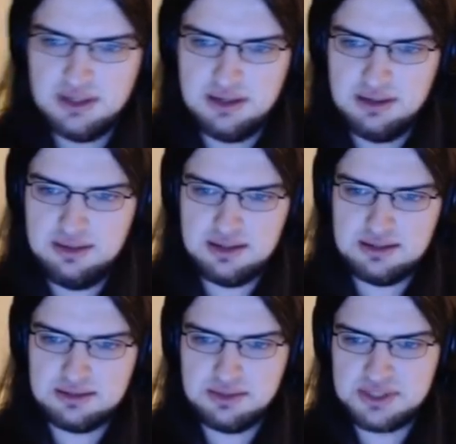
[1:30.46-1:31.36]
I think
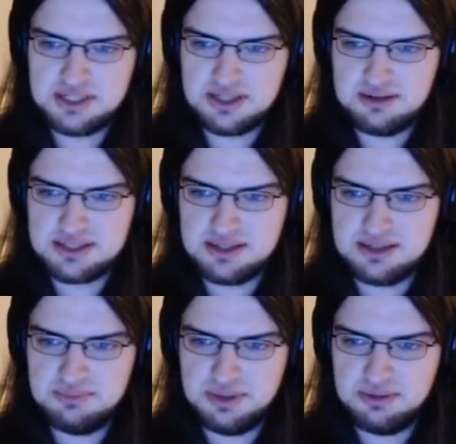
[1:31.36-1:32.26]
I'll go with Charizard
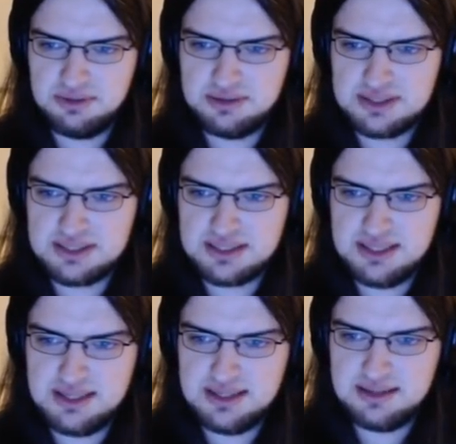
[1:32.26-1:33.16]
and Porygon
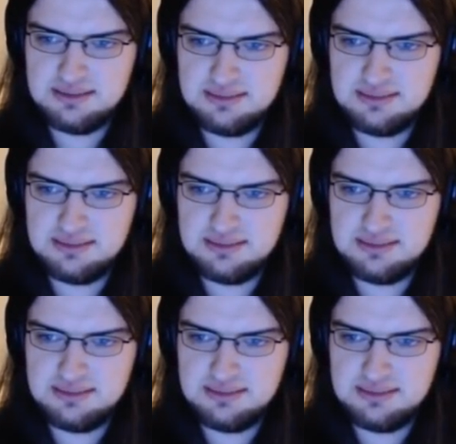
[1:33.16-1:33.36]
Z here.